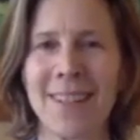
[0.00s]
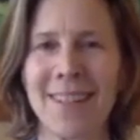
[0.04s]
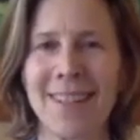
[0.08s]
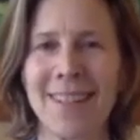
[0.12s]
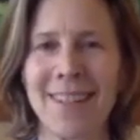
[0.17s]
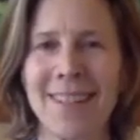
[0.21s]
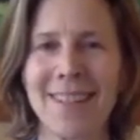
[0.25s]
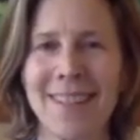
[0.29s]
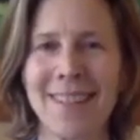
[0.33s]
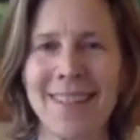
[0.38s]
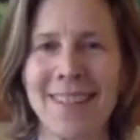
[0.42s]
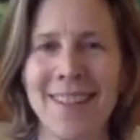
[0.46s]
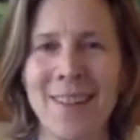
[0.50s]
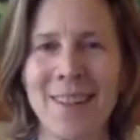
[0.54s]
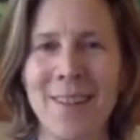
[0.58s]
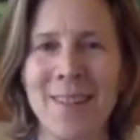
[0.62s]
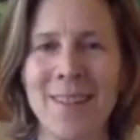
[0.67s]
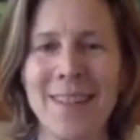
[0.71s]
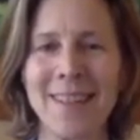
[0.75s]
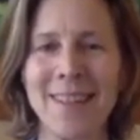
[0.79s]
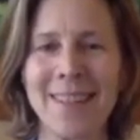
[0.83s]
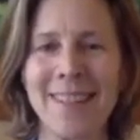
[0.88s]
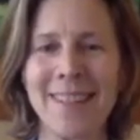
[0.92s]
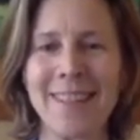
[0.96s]
So
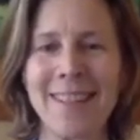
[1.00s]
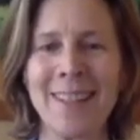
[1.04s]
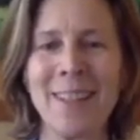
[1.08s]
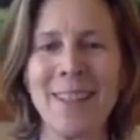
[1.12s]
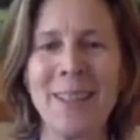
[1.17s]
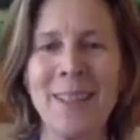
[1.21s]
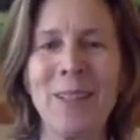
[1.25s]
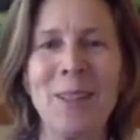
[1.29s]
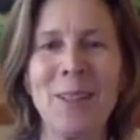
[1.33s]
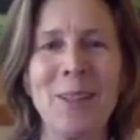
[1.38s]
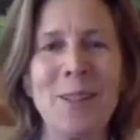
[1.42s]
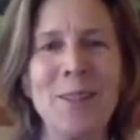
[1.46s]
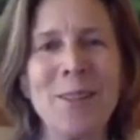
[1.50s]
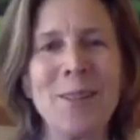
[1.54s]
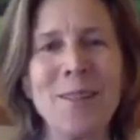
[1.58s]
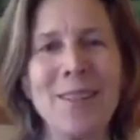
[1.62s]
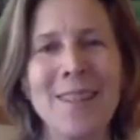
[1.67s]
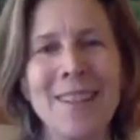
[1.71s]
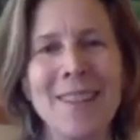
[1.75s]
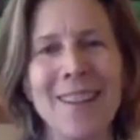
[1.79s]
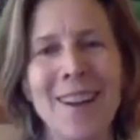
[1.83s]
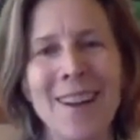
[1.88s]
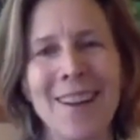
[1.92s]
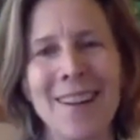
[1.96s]
this
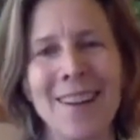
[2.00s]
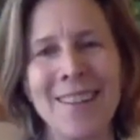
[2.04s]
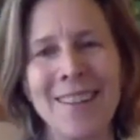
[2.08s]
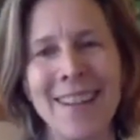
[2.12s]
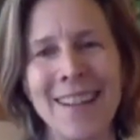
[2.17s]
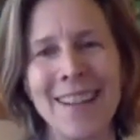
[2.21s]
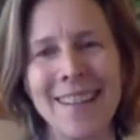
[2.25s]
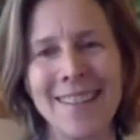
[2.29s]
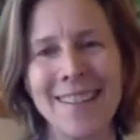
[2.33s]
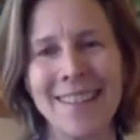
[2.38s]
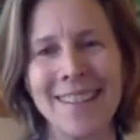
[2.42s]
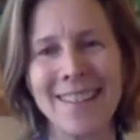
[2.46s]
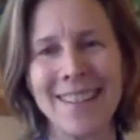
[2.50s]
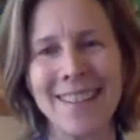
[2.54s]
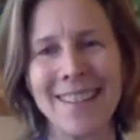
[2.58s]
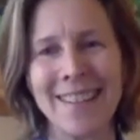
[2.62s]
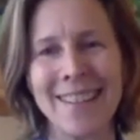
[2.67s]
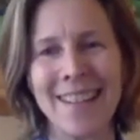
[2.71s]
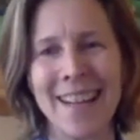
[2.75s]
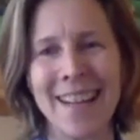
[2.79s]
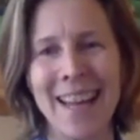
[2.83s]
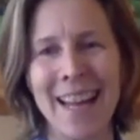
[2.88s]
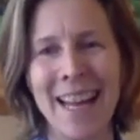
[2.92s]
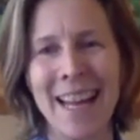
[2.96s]
concludes our lesson
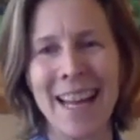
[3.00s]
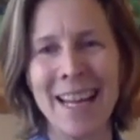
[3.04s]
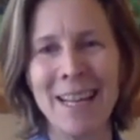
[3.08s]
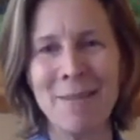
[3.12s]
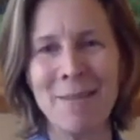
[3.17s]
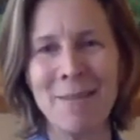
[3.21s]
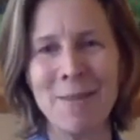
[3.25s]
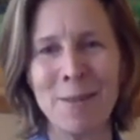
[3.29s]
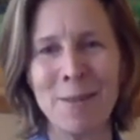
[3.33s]
today for